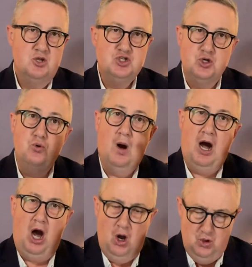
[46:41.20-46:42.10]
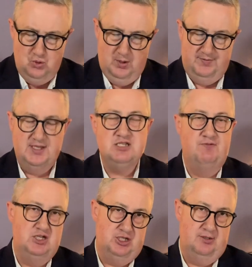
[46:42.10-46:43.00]
to owe this
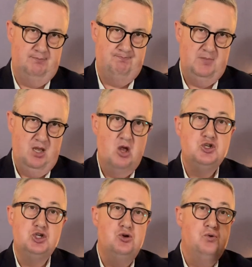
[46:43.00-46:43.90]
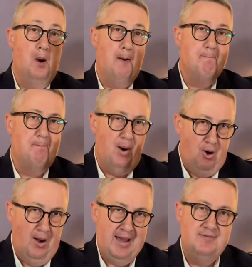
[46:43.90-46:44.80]
vision, to
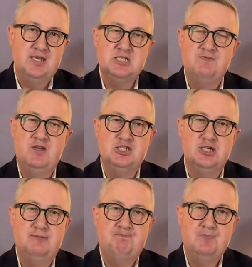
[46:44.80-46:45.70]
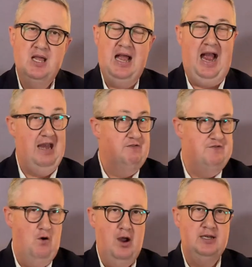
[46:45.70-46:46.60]
buy this vision, and
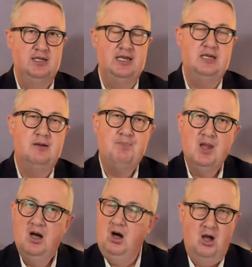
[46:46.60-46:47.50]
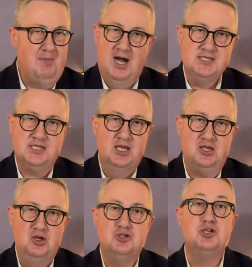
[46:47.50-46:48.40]
finally, I'm asking
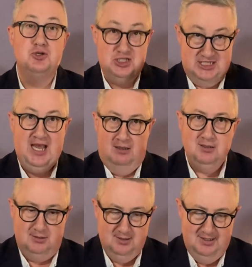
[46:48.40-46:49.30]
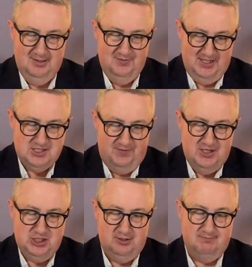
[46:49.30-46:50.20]
you to sell this
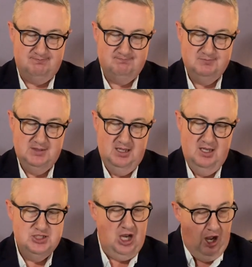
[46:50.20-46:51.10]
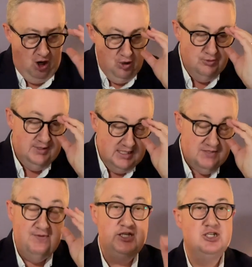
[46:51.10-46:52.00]
vision. To own this
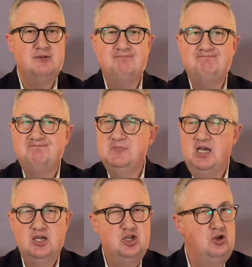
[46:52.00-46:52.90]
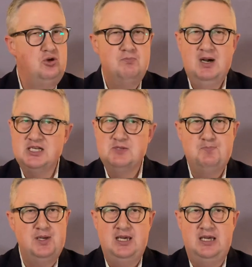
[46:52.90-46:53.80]
vision, you must
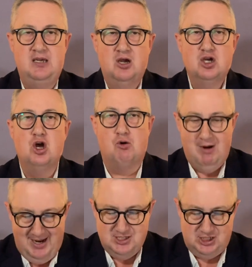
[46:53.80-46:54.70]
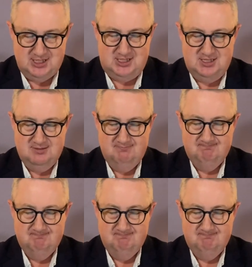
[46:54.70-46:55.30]
be courageous.